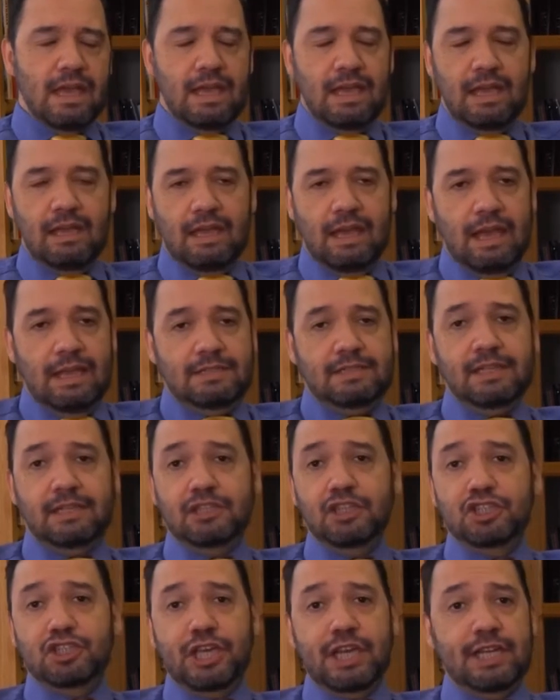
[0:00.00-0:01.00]
It, it's a
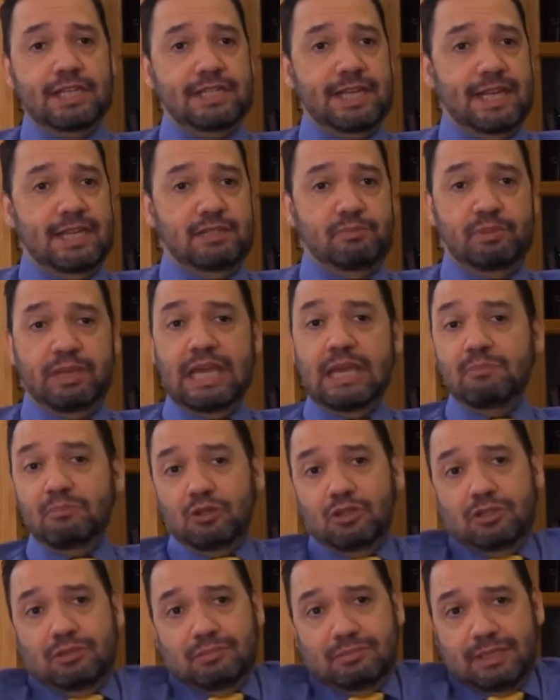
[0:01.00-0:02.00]
cliche to say it's
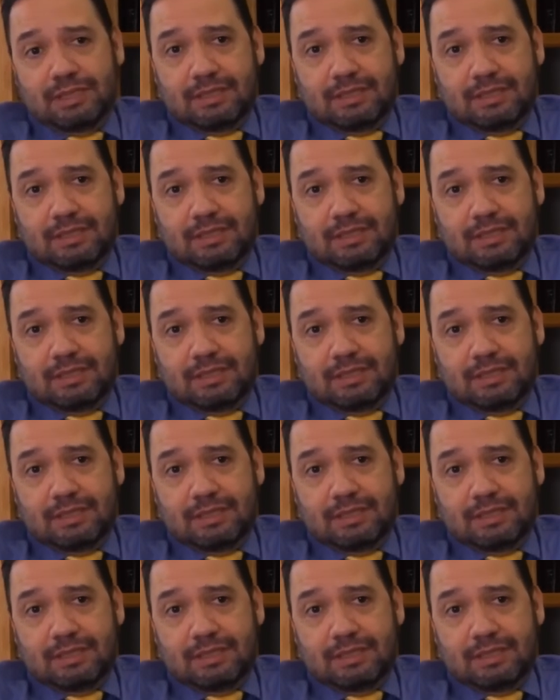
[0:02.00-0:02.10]
people.